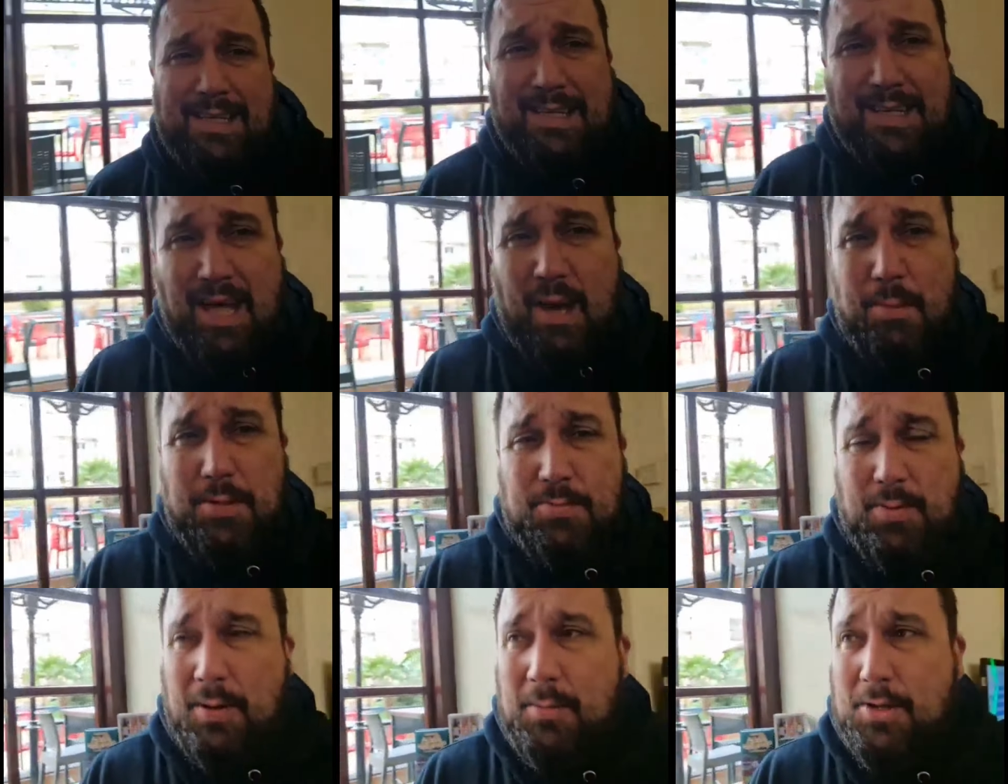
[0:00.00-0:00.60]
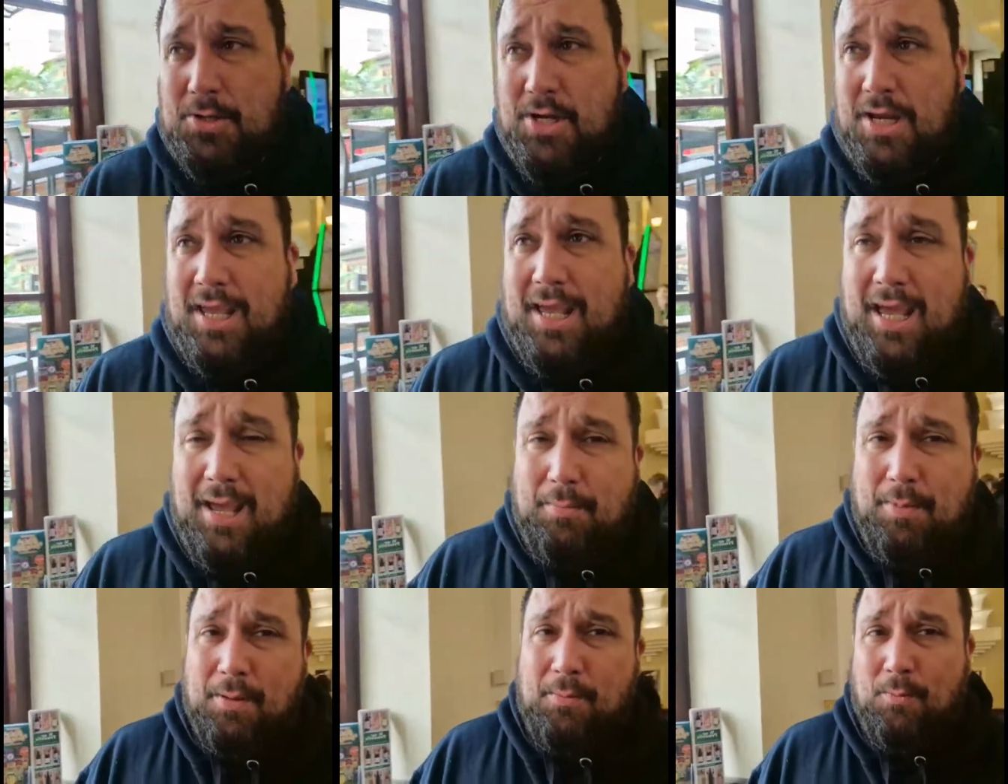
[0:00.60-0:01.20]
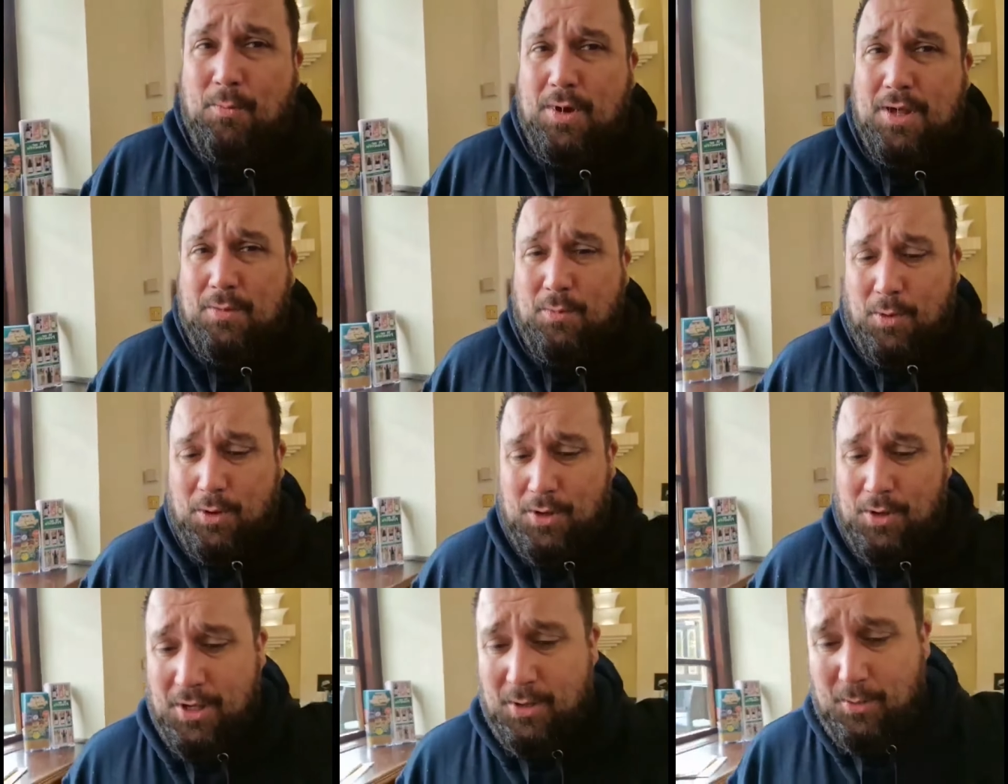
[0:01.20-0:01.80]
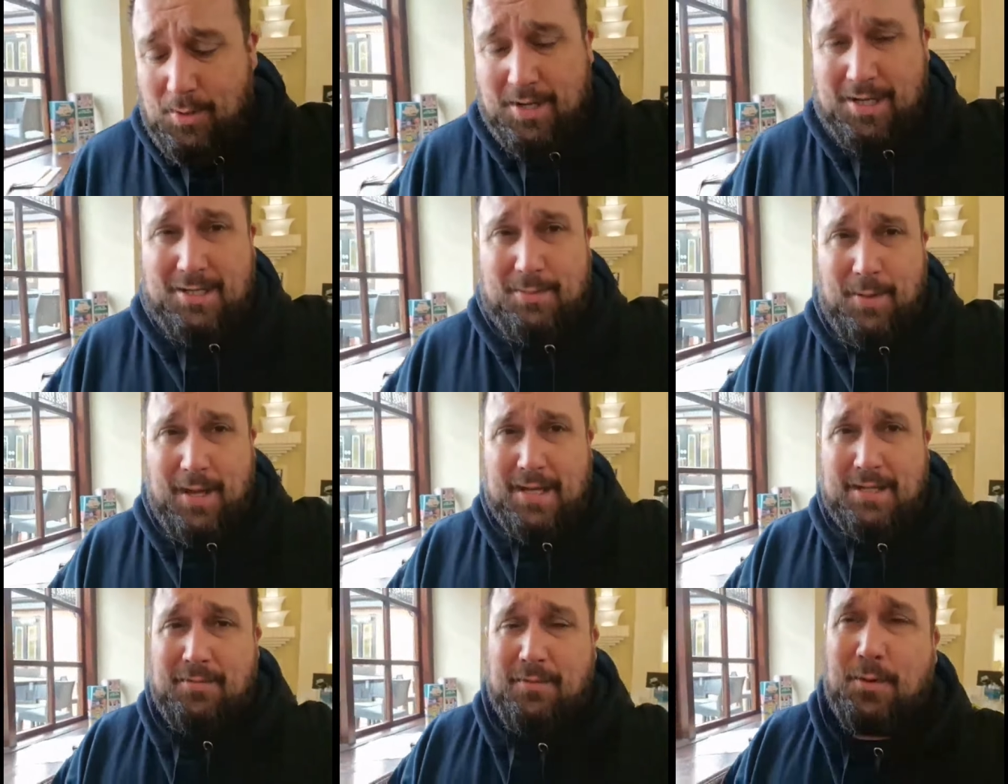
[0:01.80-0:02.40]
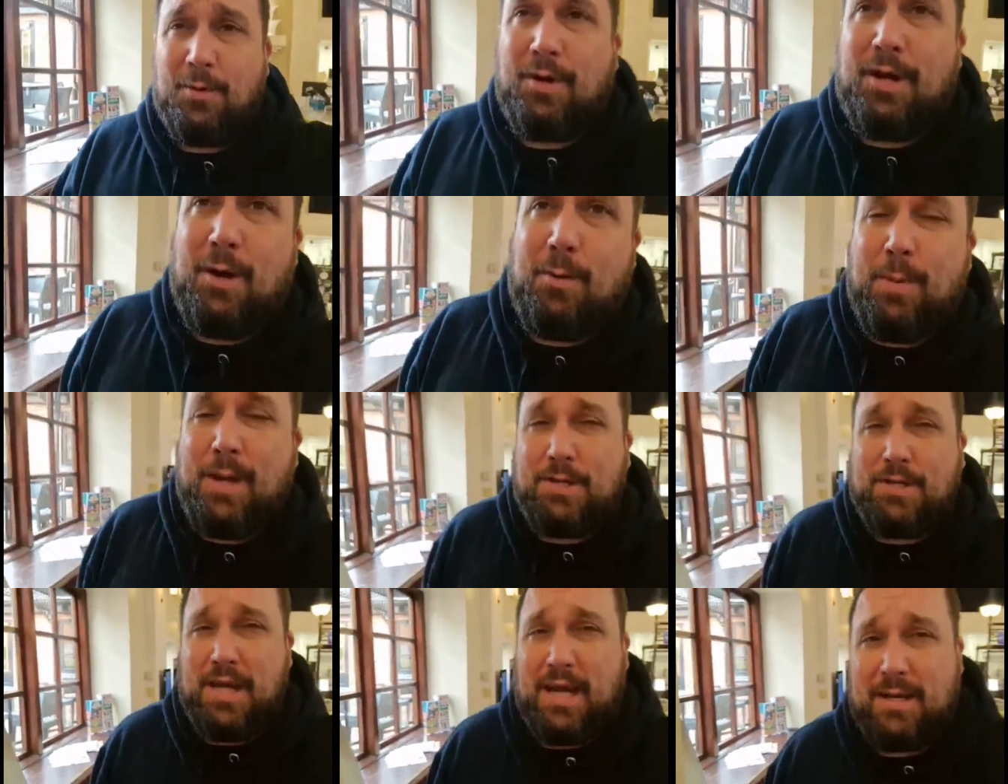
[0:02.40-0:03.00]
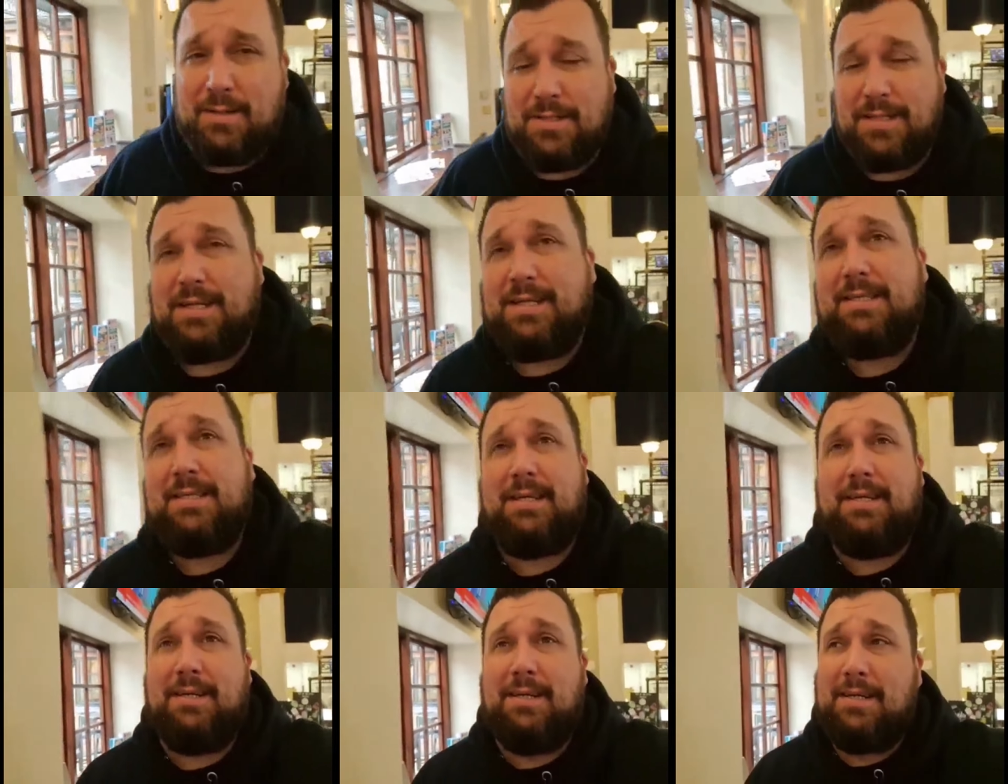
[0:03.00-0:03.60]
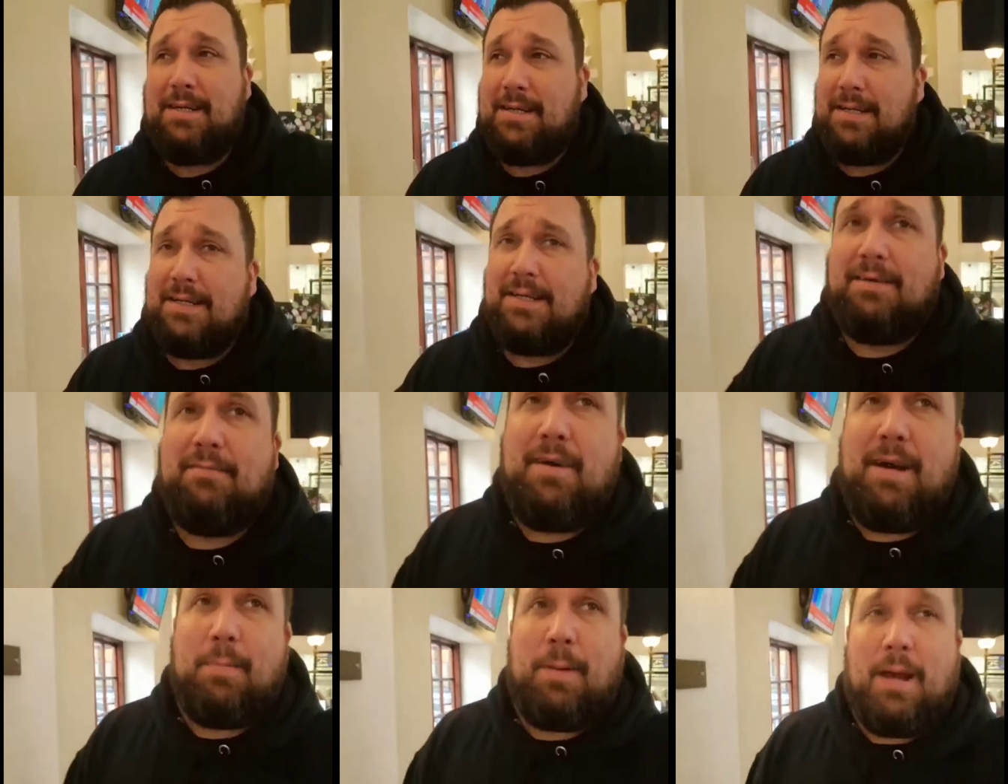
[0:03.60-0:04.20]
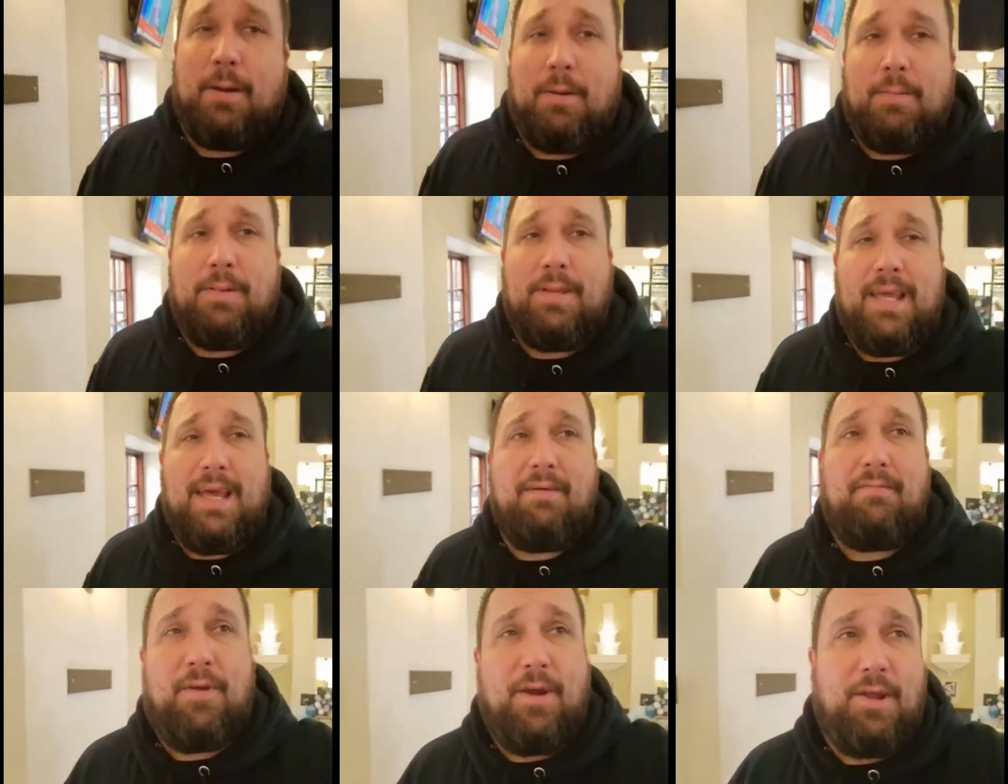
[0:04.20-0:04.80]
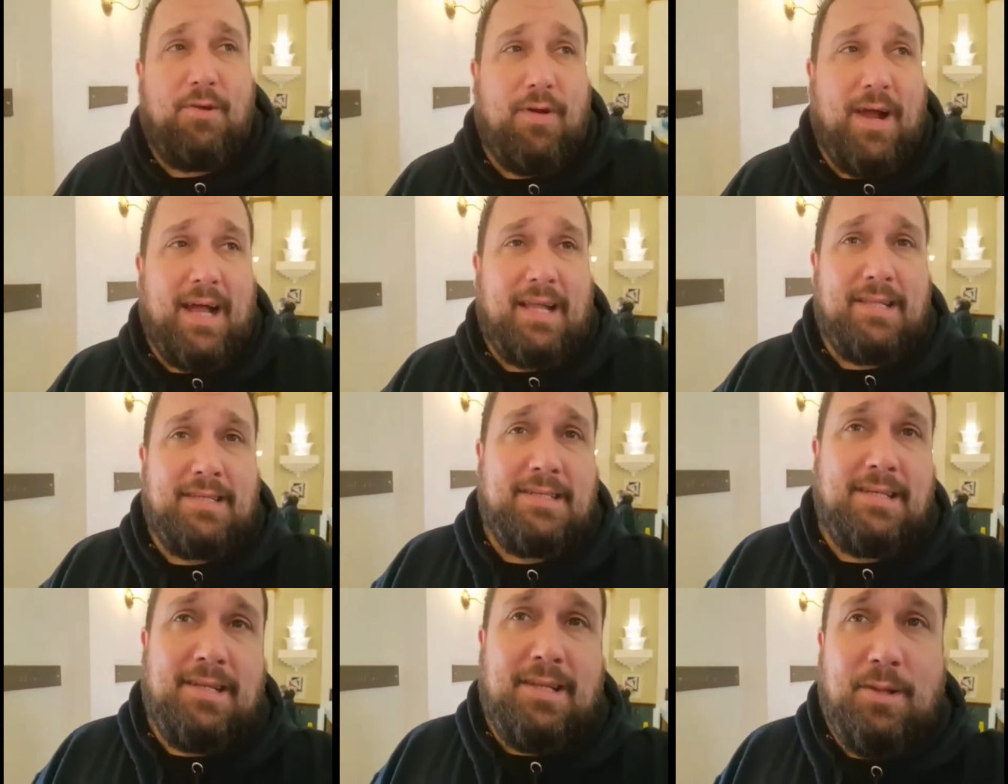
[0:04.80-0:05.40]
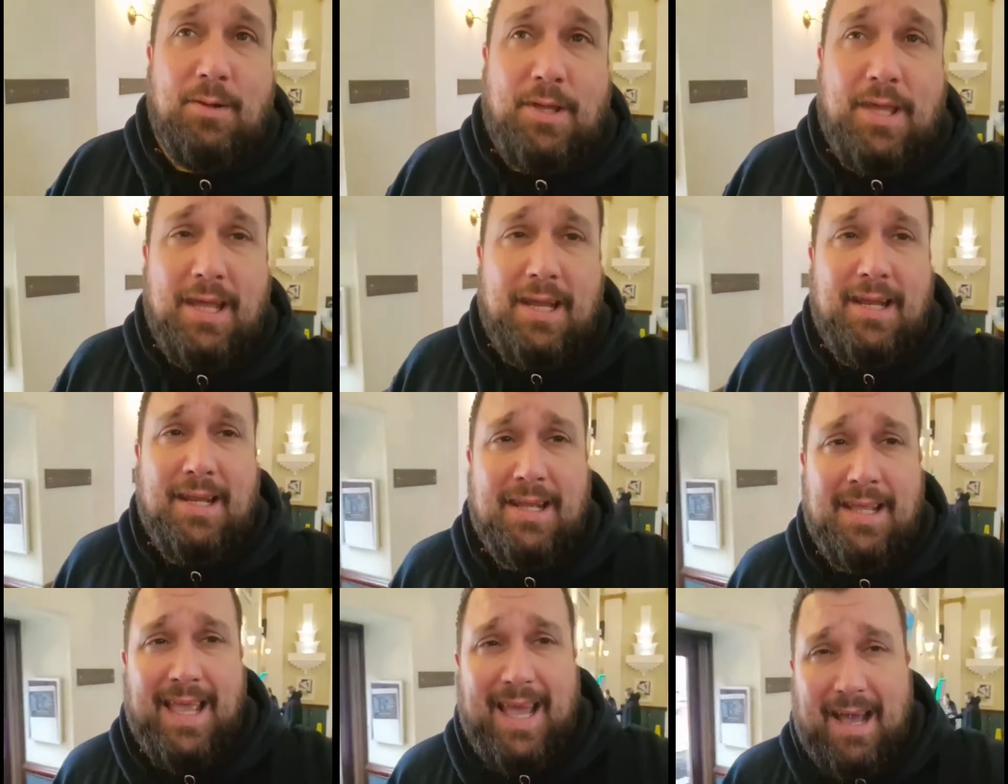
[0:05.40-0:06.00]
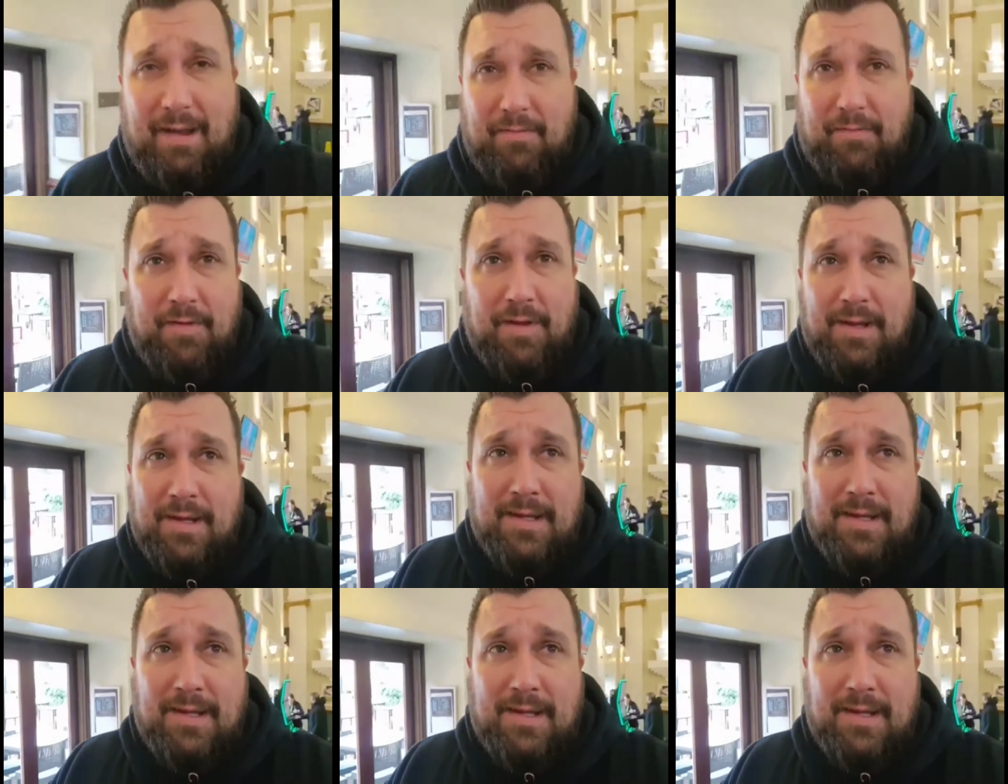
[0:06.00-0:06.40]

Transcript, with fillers: the carpet's pretty much in keeping with what you would expect for an old picture house, isn't it? So, fair play one. Yeah, very grand looking gaff.